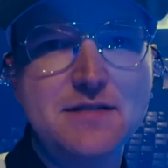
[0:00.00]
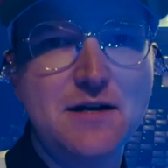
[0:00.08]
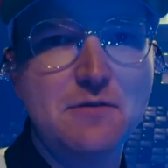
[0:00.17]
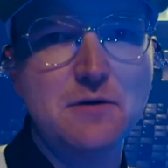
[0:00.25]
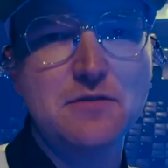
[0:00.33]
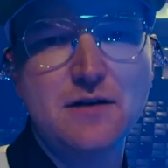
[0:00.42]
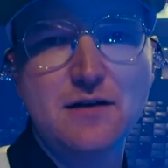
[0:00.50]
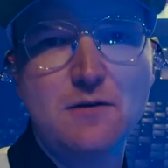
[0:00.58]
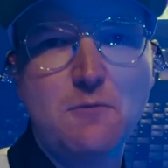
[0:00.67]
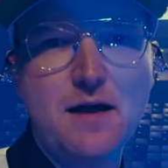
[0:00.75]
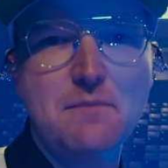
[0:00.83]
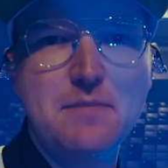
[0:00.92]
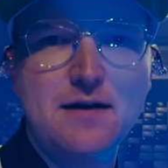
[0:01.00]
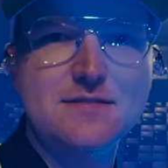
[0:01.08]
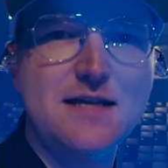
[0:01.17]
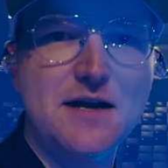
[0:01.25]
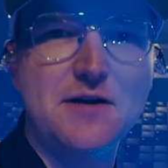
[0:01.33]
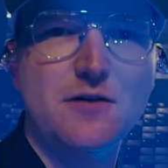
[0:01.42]
here with
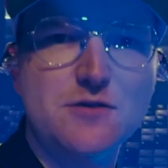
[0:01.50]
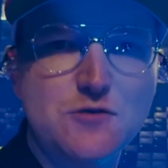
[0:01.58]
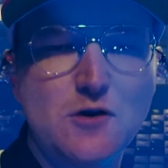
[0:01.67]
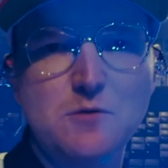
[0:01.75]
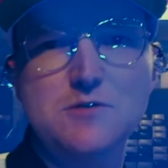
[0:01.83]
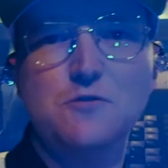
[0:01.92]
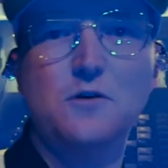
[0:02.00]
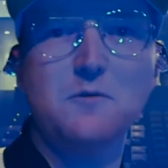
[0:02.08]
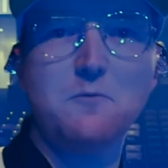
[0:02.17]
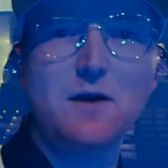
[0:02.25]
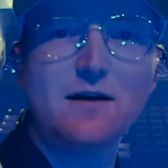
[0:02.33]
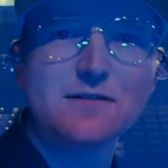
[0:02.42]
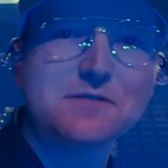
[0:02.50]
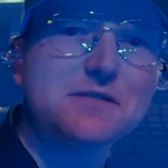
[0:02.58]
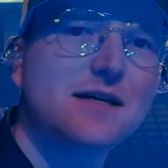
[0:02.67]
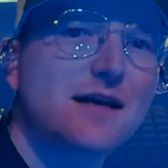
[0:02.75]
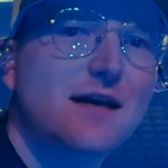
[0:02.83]
Whitebelts out here on tour with Torrin Wells.